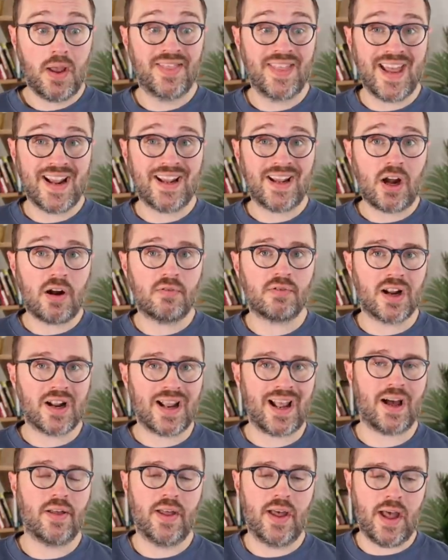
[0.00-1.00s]
Their current
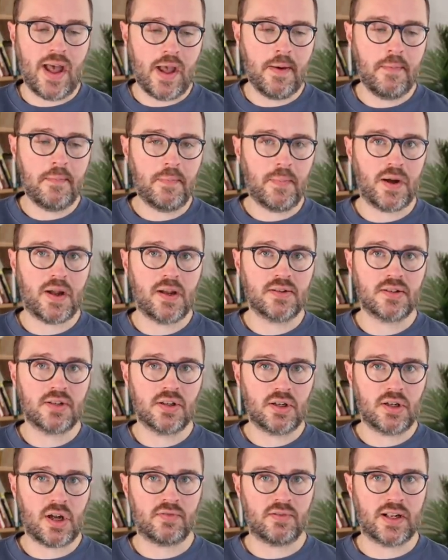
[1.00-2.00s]
account, the M Plus
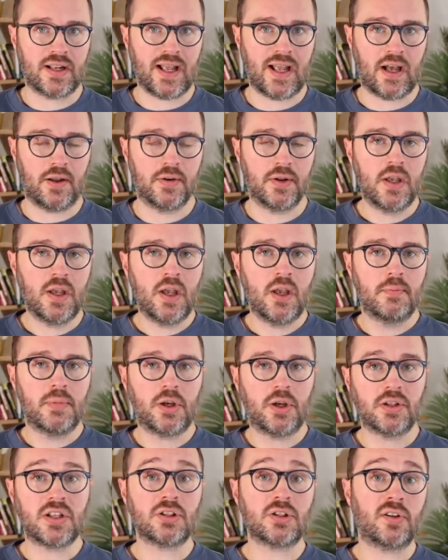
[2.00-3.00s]
current account,
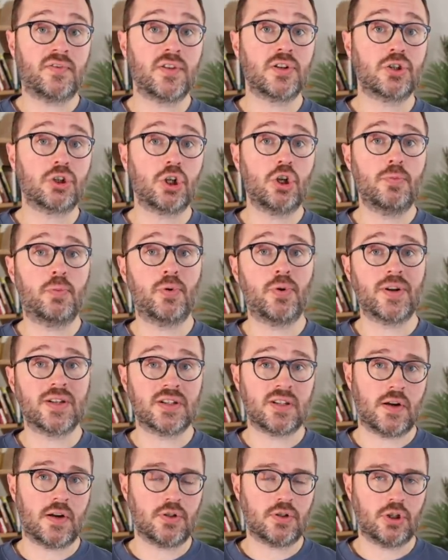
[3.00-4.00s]
because it's offered
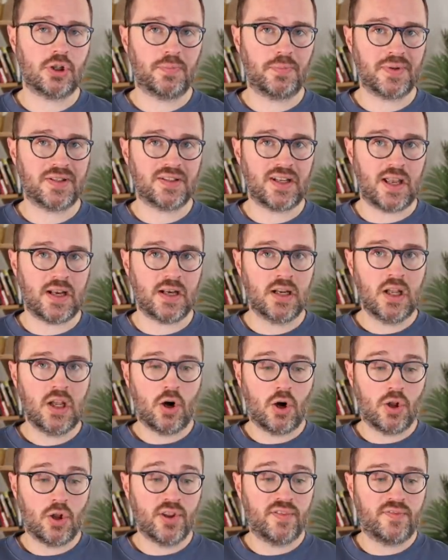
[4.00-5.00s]
2.02%
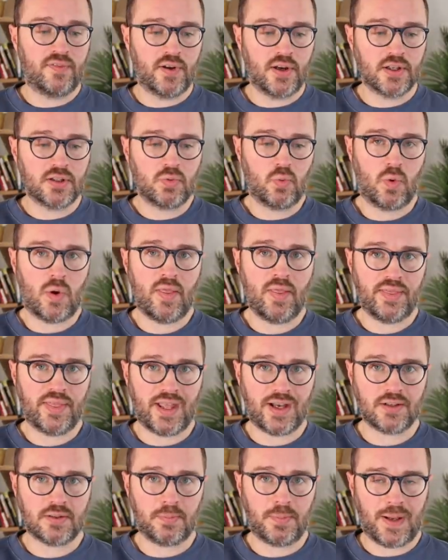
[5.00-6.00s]
on the first
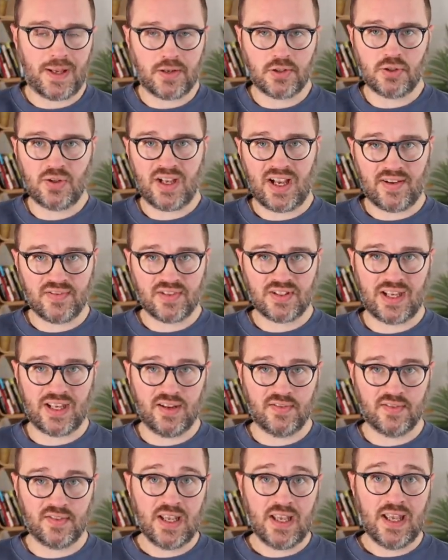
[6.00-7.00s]
£1,000 you have
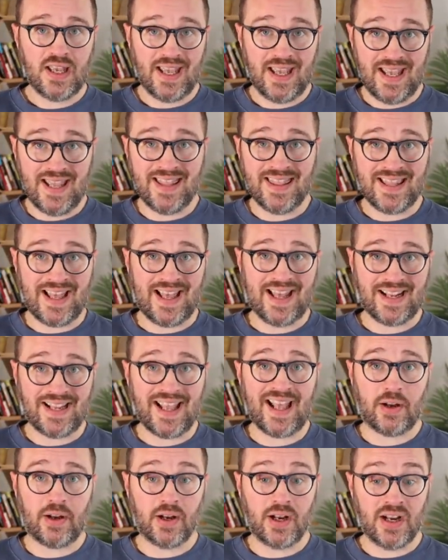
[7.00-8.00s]
saved in that
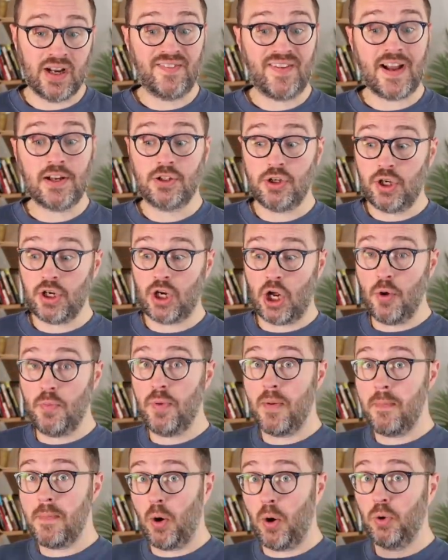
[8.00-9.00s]
account. And in fact, you could
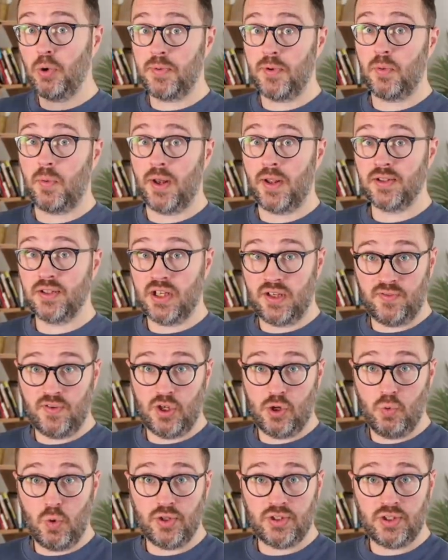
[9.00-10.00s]
open multiple ones if
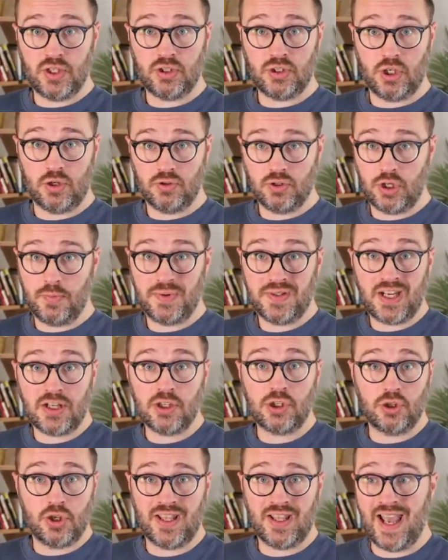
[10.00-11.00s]
you wanted to. So you
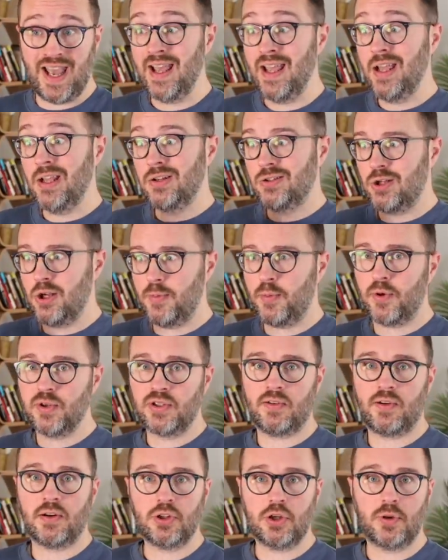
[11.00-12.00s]
potentially could get
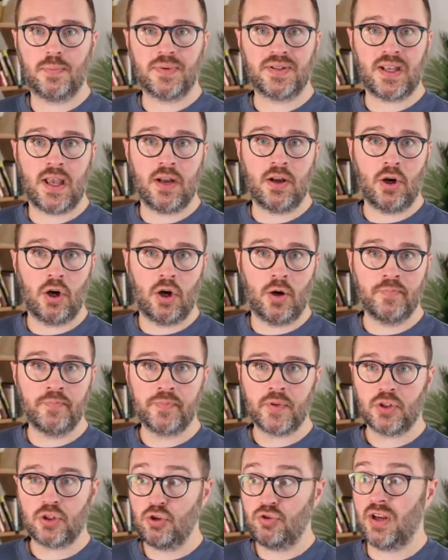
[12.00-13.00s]
2.02% on
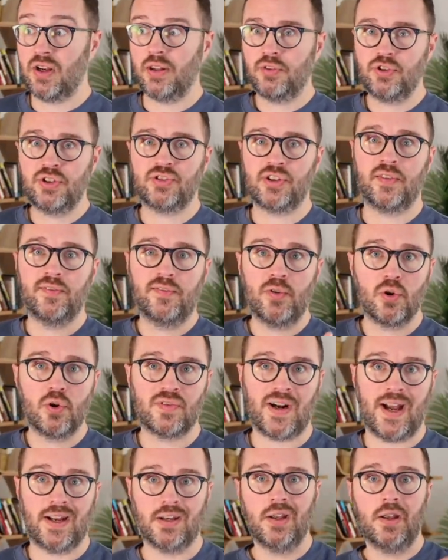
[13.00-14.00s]
2 grand, 3 grand, 4
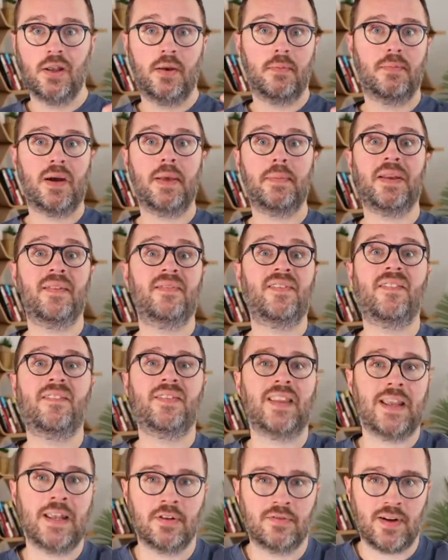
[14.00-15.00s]
grand, maybe
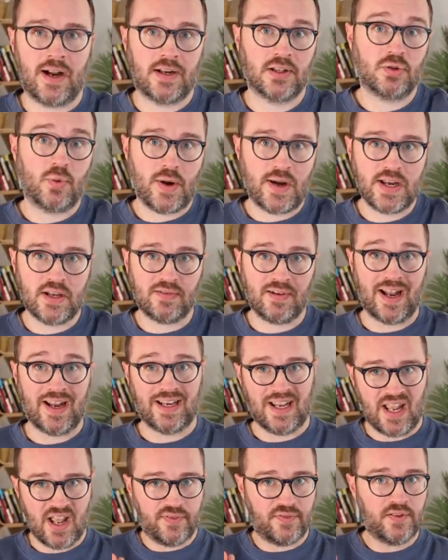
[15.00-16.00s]
15 grand, 20 grand,
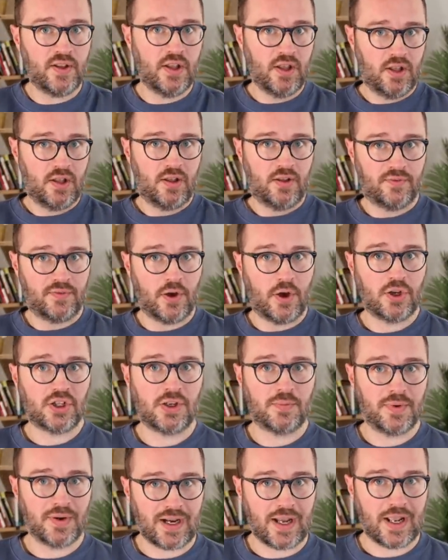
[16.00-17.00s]
if
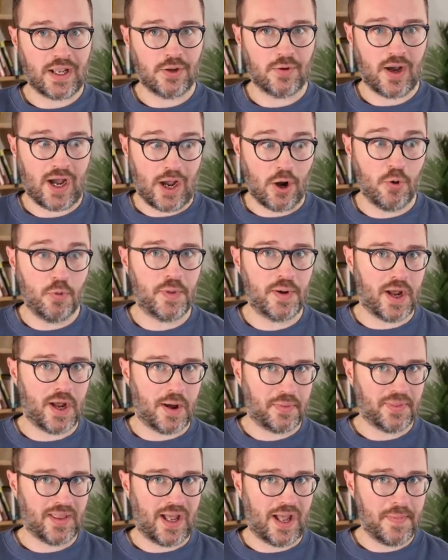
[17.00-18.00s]
Virgin would let you open
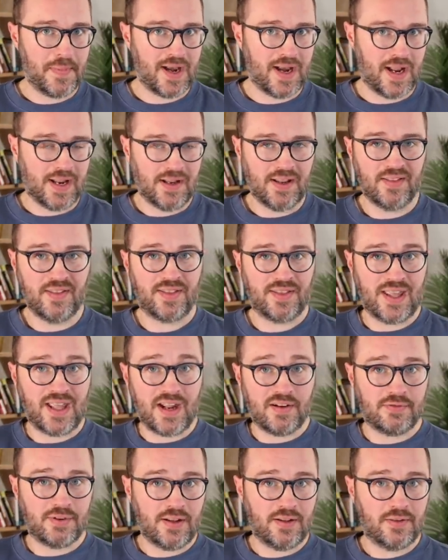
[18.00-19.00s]
up that many. In
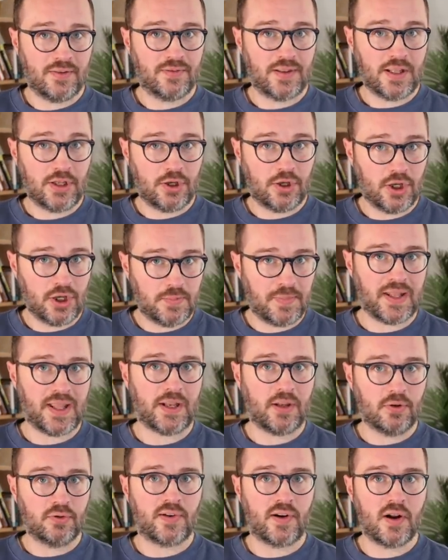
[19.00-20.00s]
theory, they could, but they
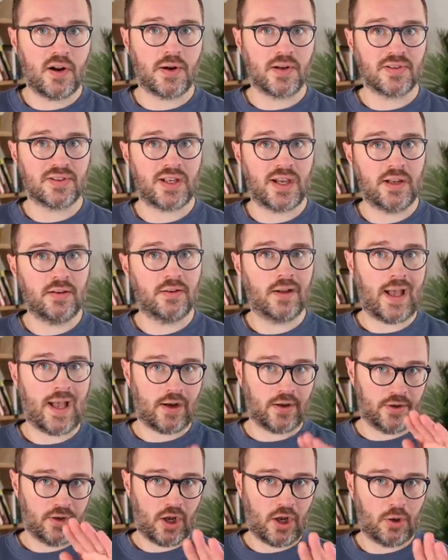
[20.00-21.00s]
could all very well say, hang
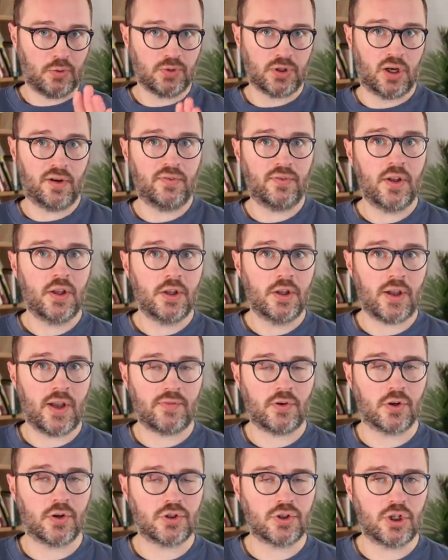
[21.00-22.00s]
on, hold off, you
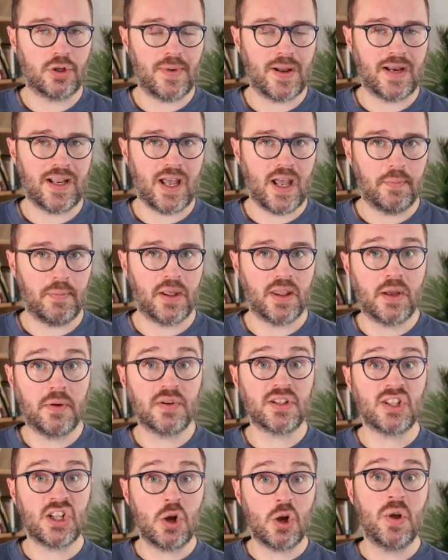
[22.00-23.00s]
have got too many here. But there
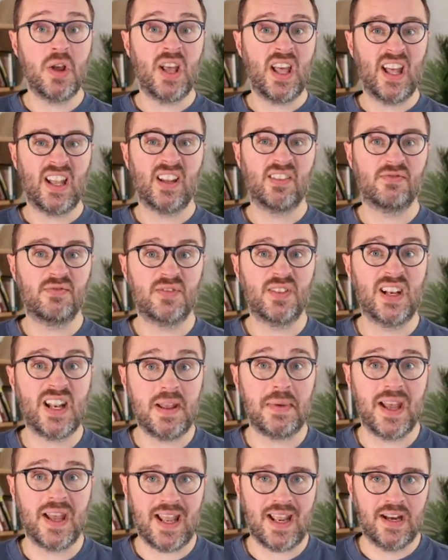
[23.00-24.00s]
was no
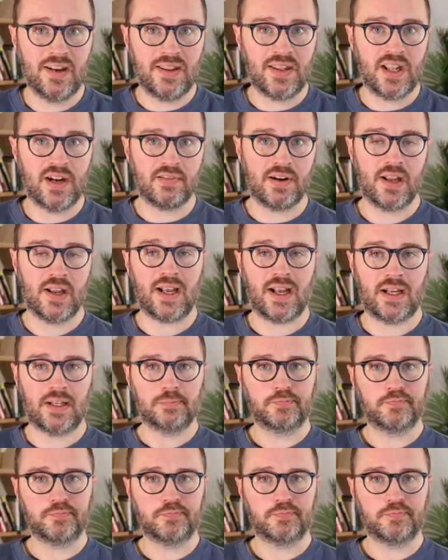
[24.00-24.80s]
limit in theory, okay?